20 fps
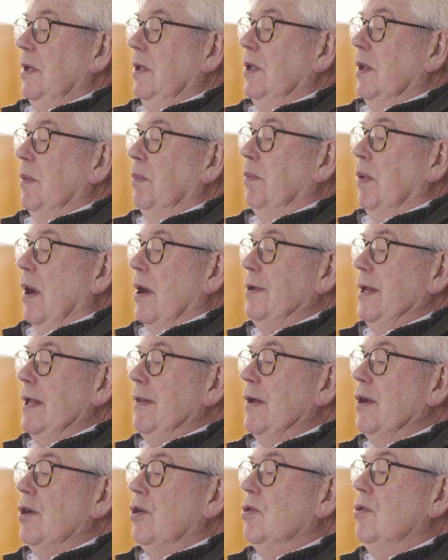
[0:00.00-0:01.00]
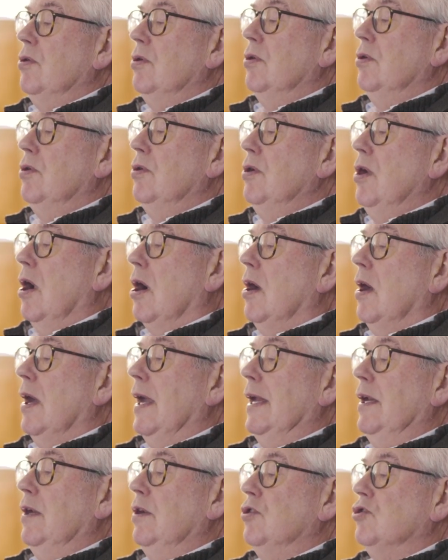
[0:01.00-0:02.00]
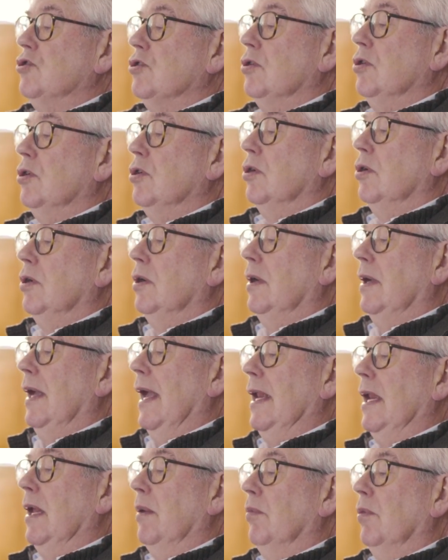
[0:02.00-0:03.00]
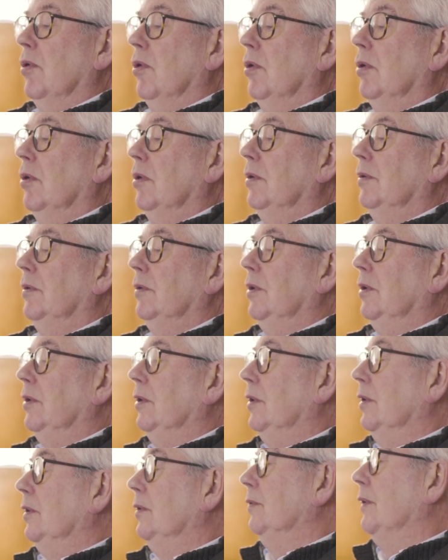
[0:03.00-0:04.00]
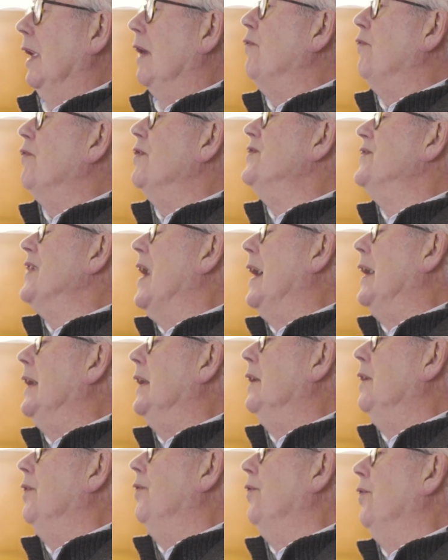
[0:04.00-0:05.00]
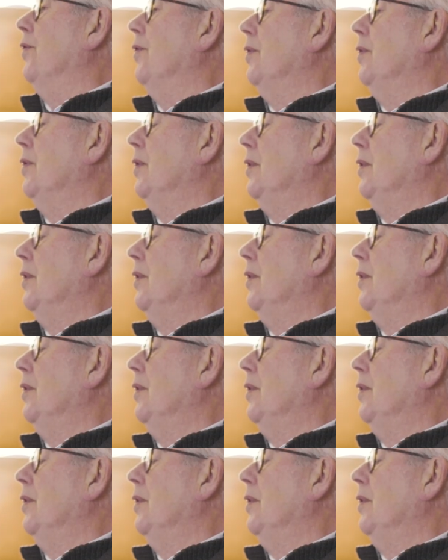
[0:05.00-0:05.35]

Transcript: The body that could not endure anymore and resigned,